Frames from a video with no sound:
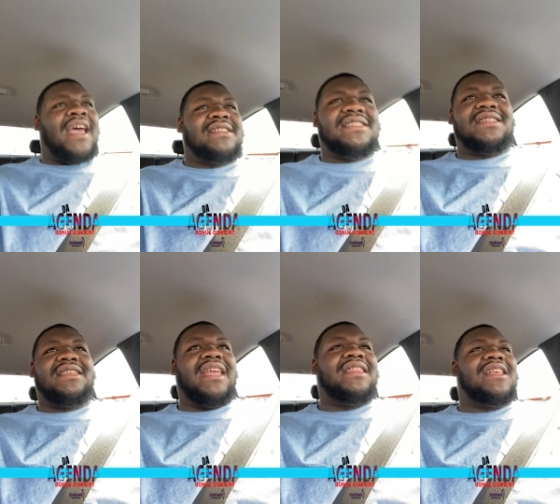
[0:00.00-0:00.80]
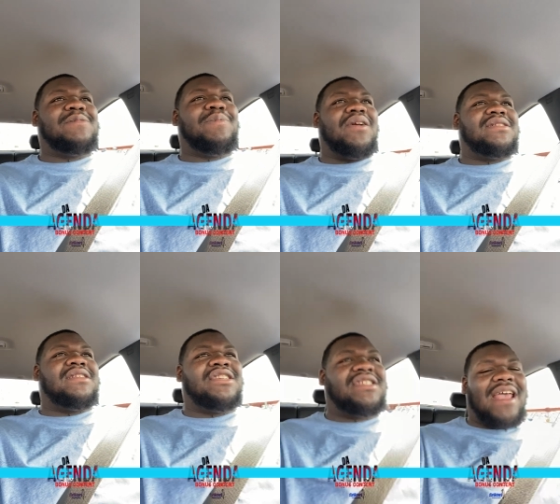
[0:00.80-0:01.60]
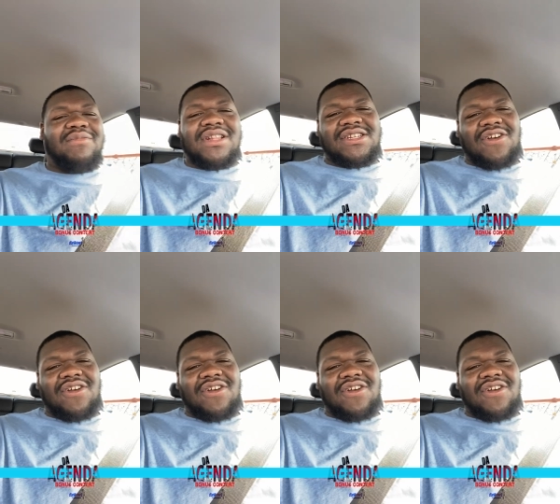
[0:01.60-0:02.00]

Let's just get this person. Just like when